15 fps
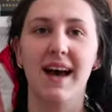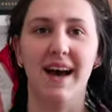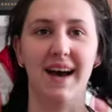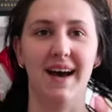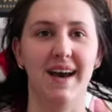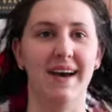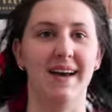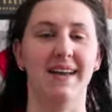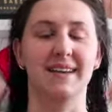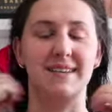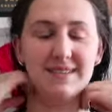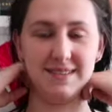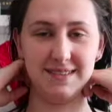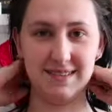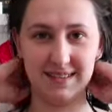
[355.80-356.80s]

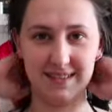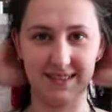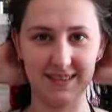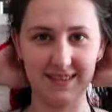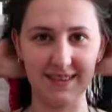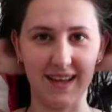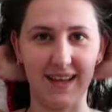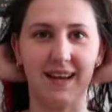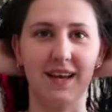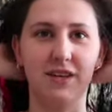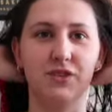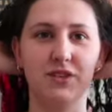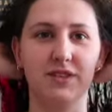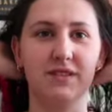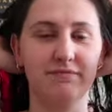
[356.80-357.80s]
And then I
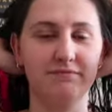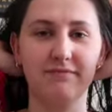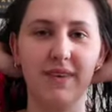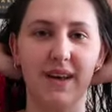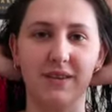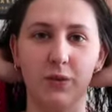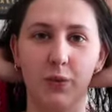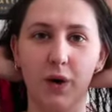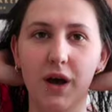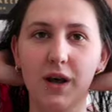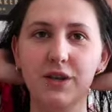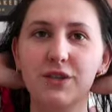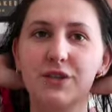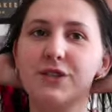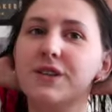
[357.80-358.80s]
just had a
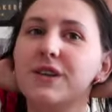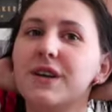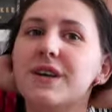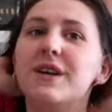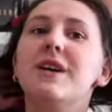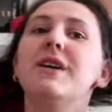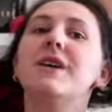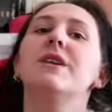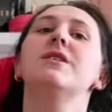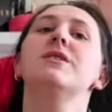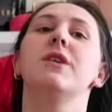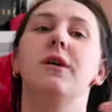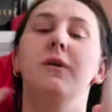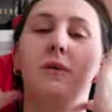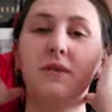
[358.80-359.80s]
wash.
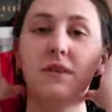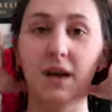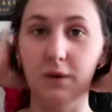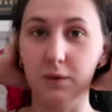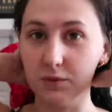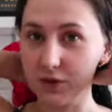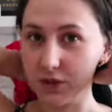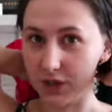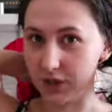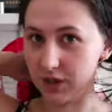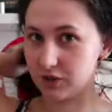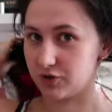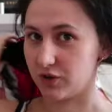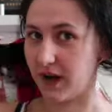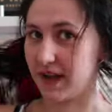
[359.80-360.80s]
So now I'm just going
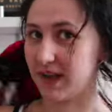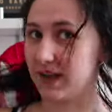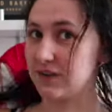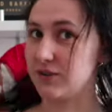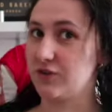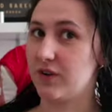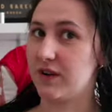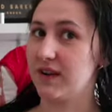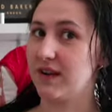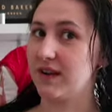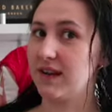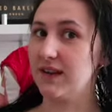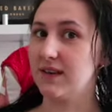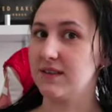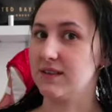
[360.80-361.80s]
to dry and straighten
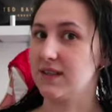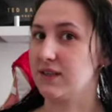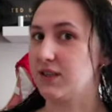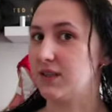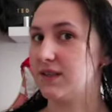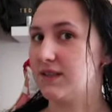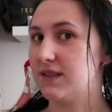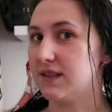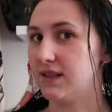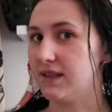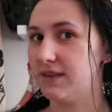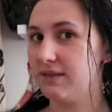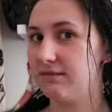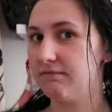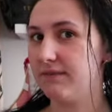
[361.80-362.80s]
it, because as you can
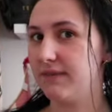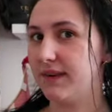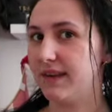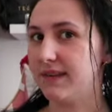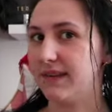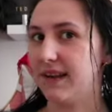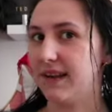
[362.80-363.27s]
see, it's